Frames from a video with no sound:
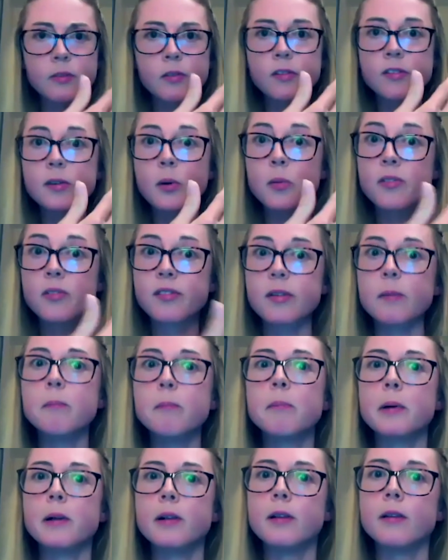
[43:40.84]
There's no
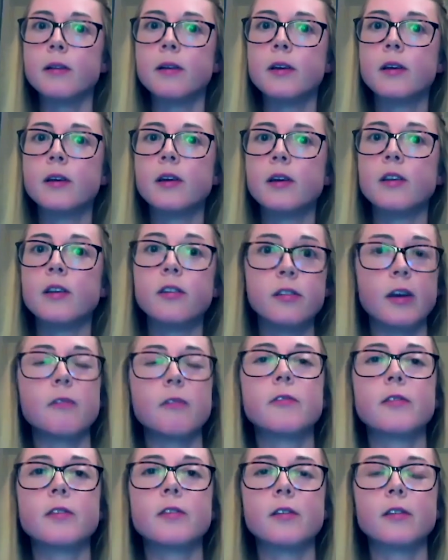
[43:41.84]
simple
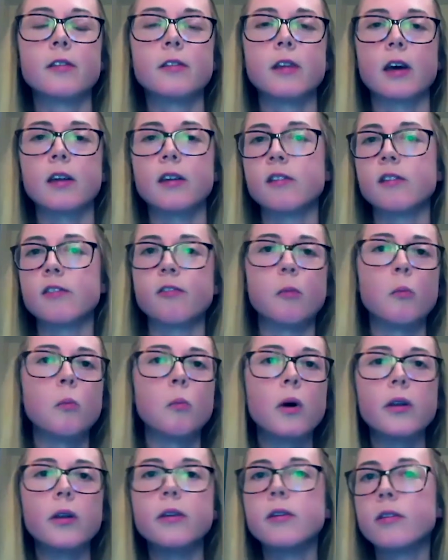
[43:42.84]
shift that is from
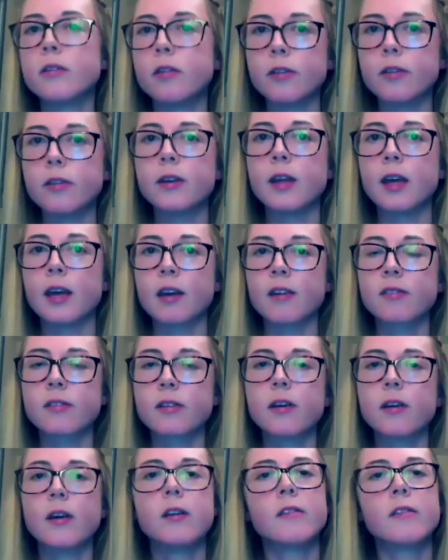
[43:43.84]
one to the
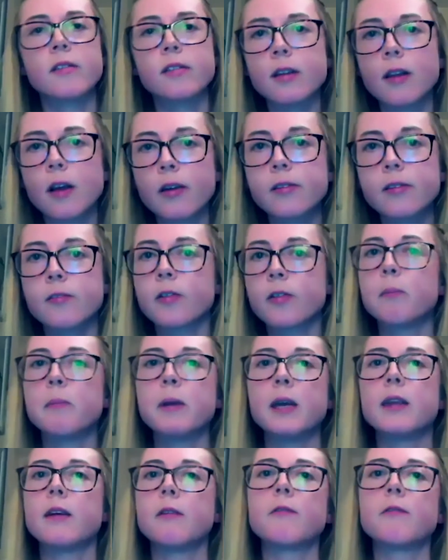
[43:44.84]
next. There's lots of
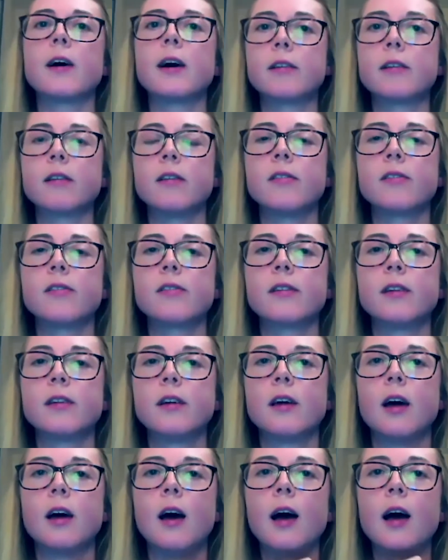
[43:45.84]
competing factors.
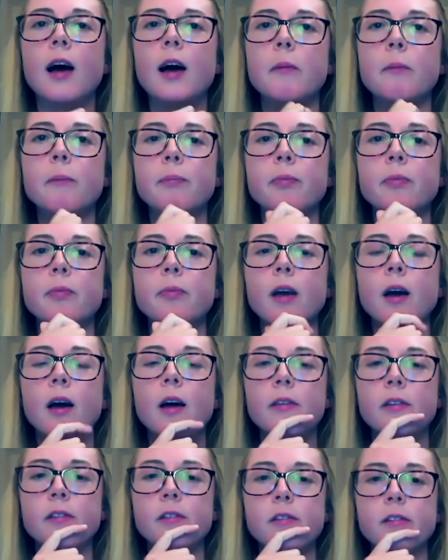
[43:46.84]
And
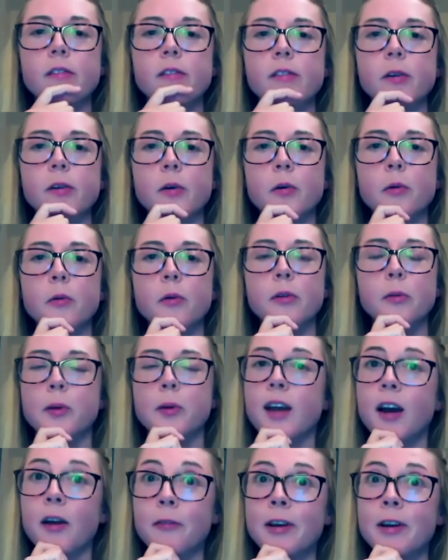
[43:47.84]
so
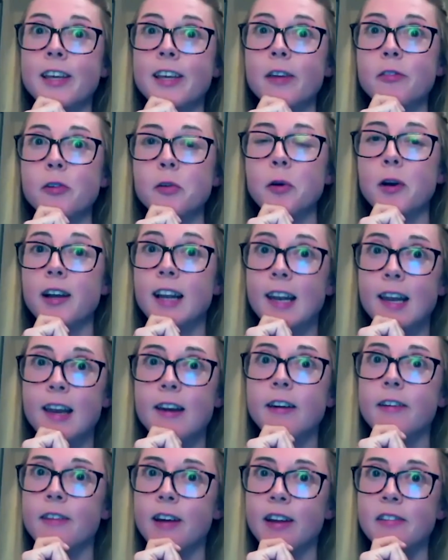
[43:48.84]
I can't really give you a
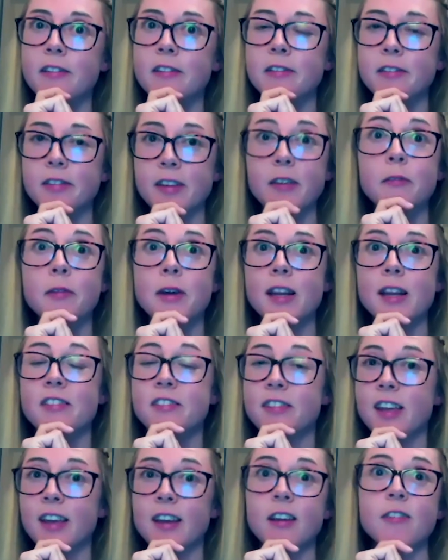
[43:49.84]
clearer answer than really
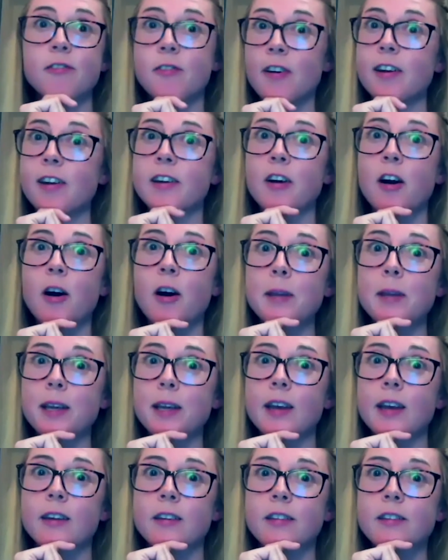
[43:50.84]
saying it's very
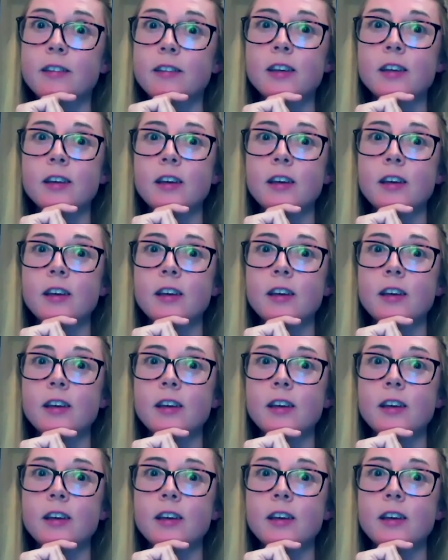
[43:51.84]
complicated.